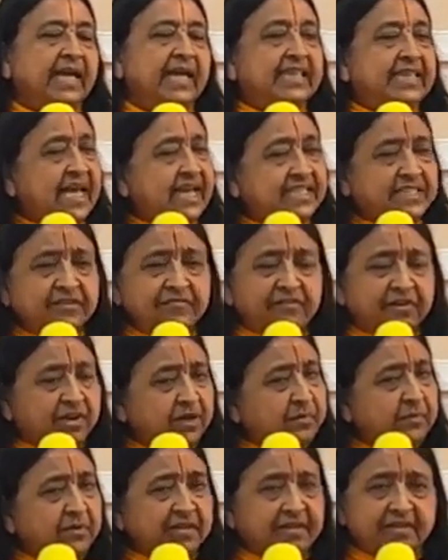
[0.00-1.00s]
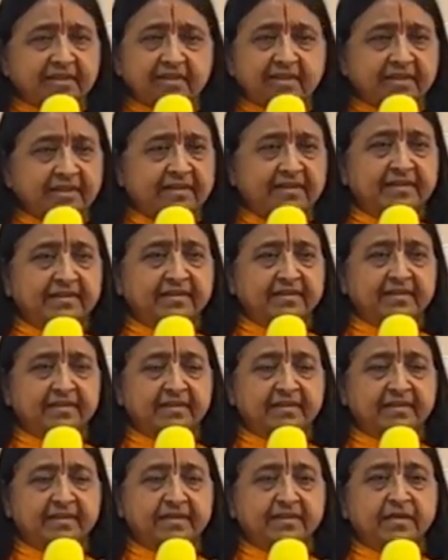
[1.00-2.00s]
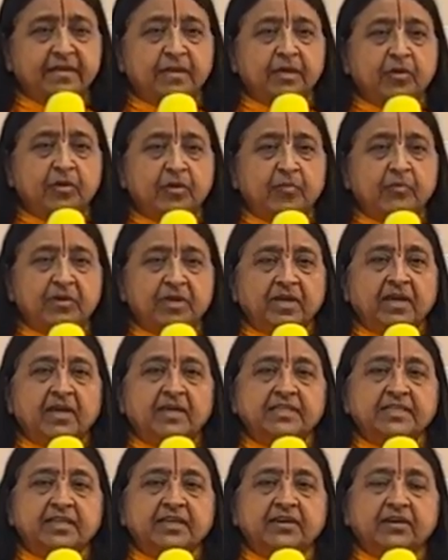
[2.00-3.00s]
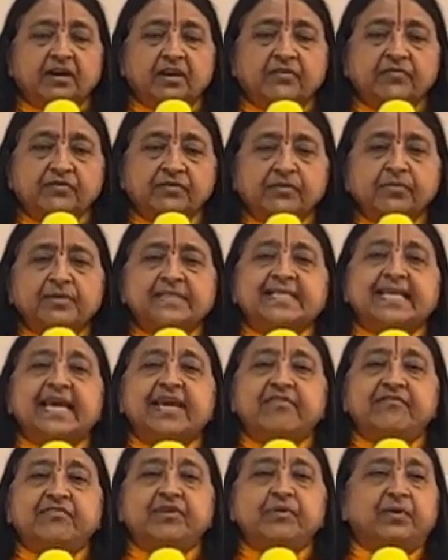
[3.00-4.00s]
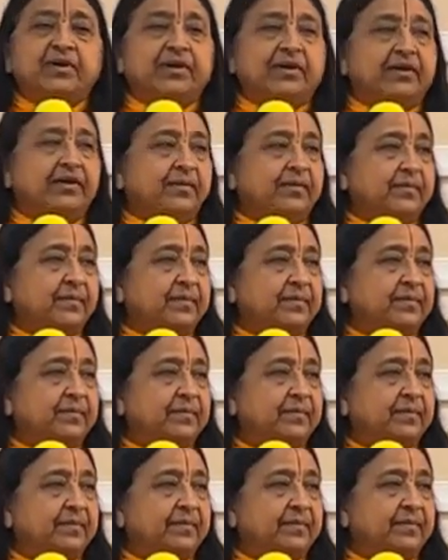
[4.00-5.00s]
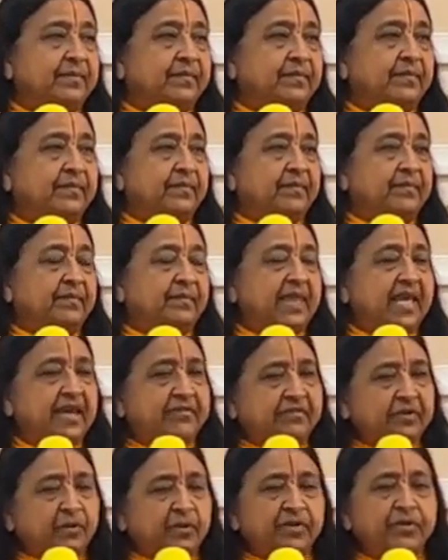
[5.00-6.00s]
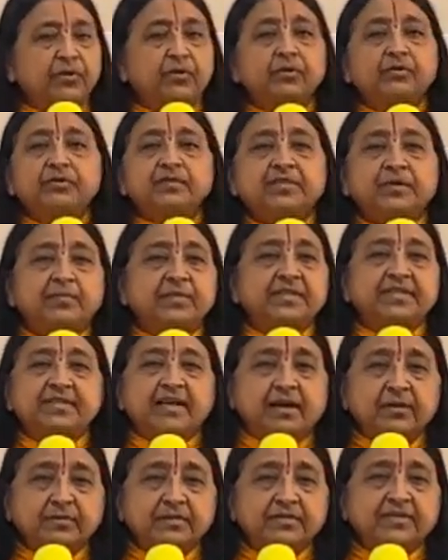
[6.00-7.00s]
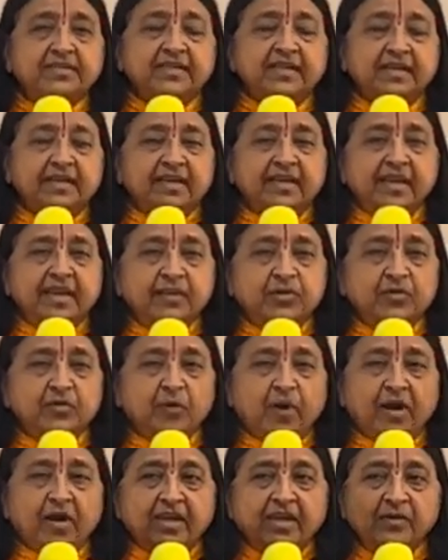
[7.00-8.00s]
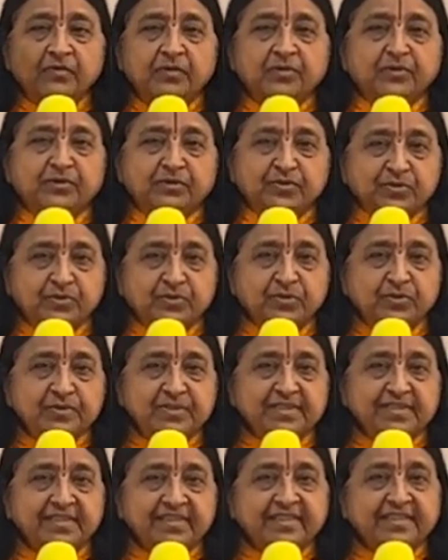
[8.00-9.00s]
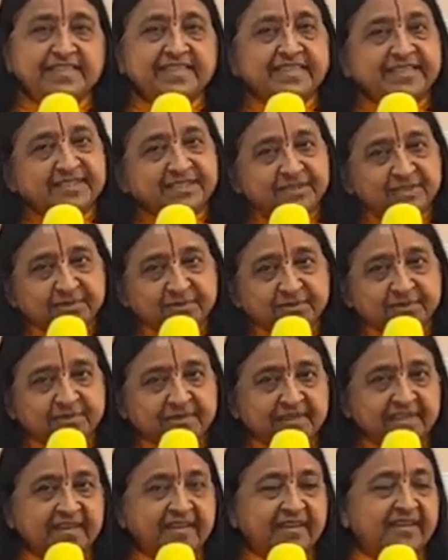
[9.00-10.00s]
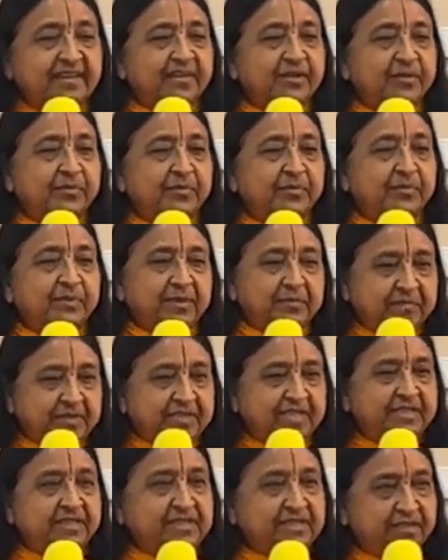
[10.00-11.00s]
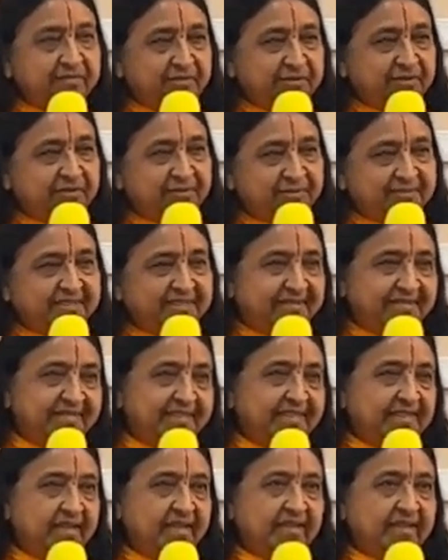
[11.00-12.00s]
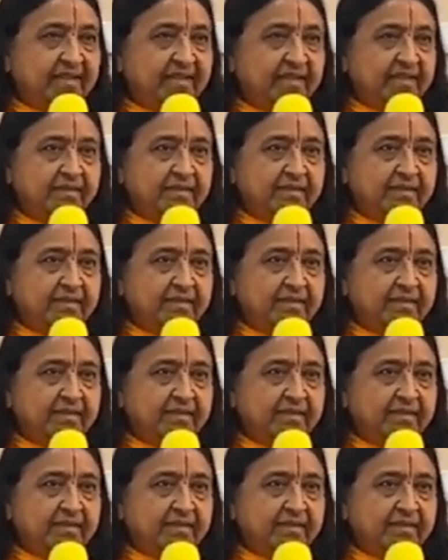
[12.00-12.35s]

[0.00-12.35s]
And that's a very big thing, because there are rules everywhere. Everywhere. You go to somebody's house and you walk in with your shoes, they'll say, excuse me, but please leave your shoes outside.